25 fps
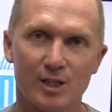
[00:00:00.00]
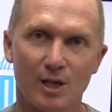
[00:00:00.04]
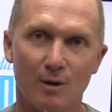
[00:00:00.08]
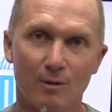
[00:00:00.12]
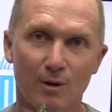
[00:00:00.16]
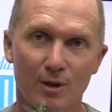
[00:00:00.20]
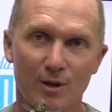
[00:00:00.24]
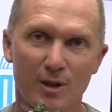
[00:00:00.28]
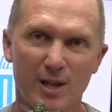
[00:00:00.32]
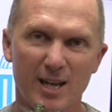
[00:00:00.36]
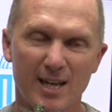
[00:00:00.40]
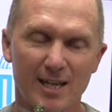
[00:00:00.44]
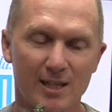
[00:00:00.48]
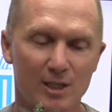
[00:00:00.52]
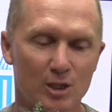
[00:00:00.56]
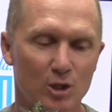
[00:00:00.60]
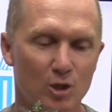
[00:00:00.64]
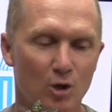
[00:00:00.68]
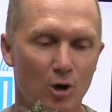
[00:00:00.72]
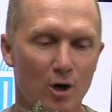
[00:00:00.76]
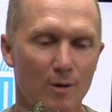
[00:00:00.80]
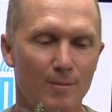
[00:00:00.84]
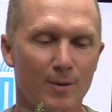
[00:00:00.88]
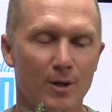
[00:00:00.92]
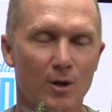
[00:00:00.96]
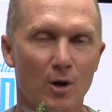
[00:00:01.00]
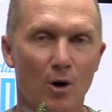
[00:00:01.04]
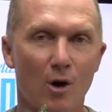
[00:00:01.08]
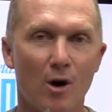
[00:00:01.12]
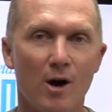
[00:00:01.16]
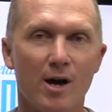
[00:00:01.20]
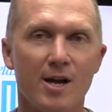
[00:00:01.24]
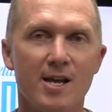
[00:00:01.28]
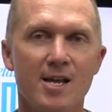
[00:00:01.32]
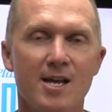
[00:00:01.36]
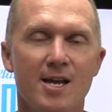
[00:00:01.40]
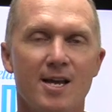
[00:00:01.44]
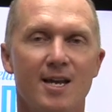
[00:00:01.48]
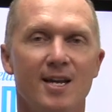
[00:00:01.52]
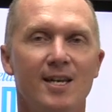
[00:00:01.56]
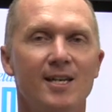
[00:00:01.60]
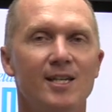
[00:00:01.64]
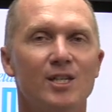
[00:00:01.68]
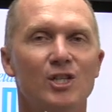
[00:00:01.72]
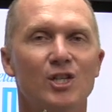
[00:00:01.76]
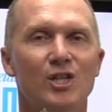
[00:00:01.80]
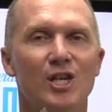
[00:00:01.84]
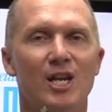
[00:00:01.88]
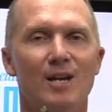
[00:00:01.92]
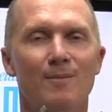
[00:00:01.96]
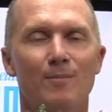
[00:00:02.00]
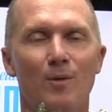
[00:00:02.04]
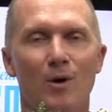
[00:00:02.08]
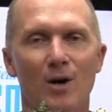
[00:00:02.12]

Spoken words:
so I think it's time that I share